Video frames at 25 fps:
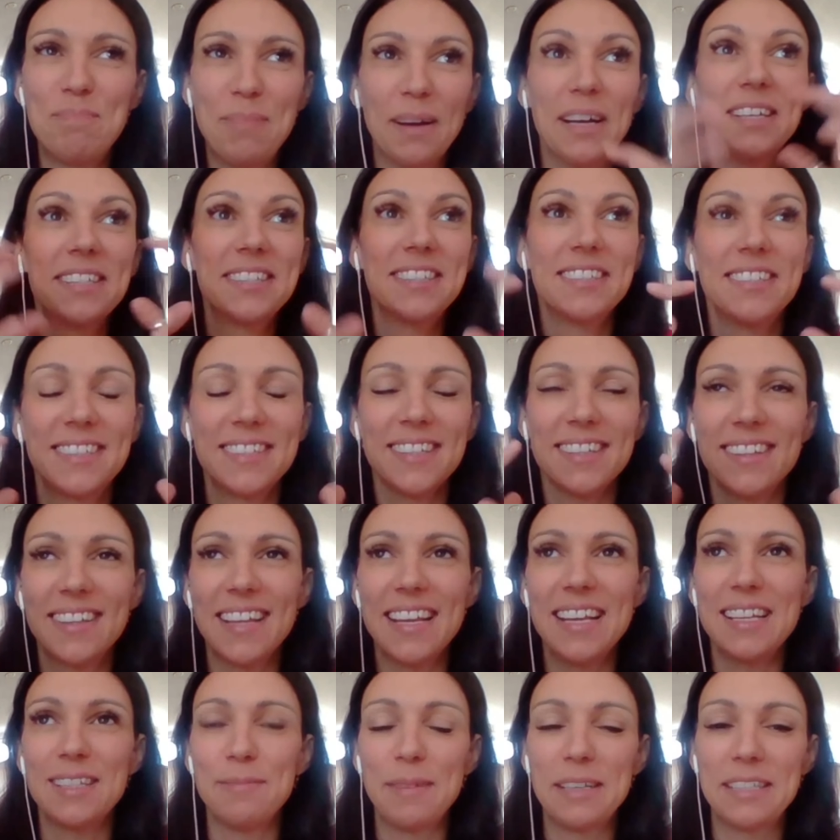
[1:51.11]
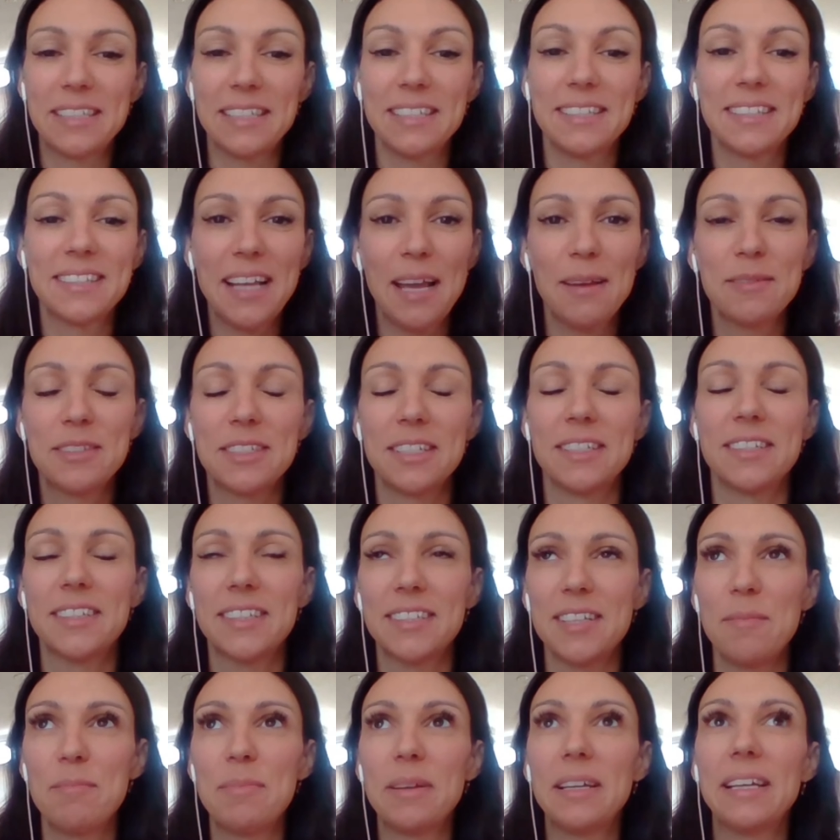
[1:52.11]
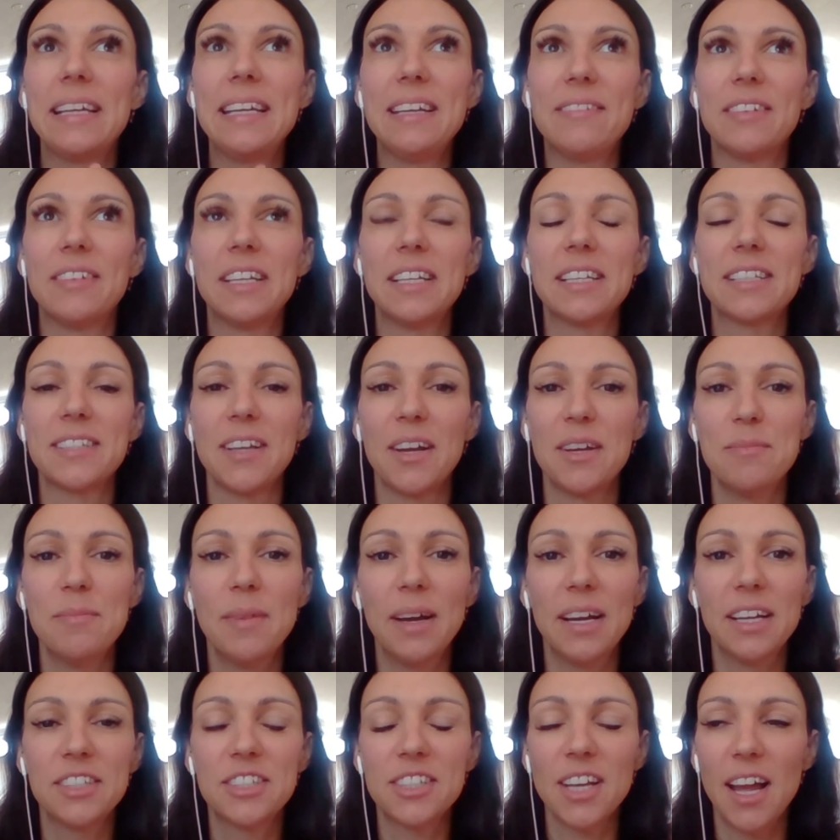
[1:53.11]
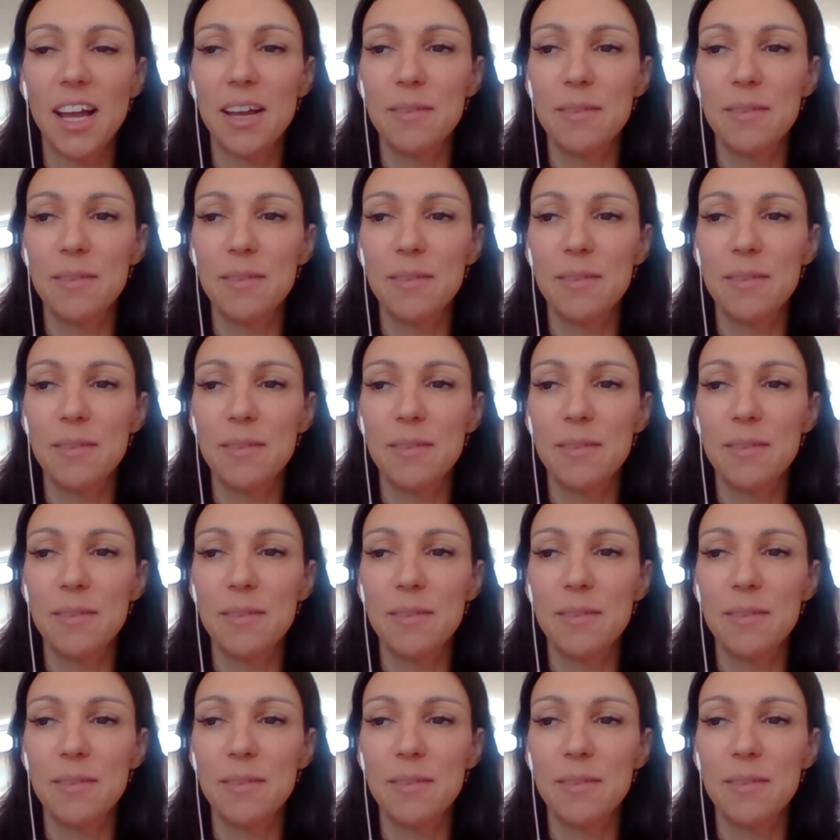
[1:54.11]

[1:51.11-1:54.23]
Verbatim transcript: bust these misconceptions because I believe in it so much.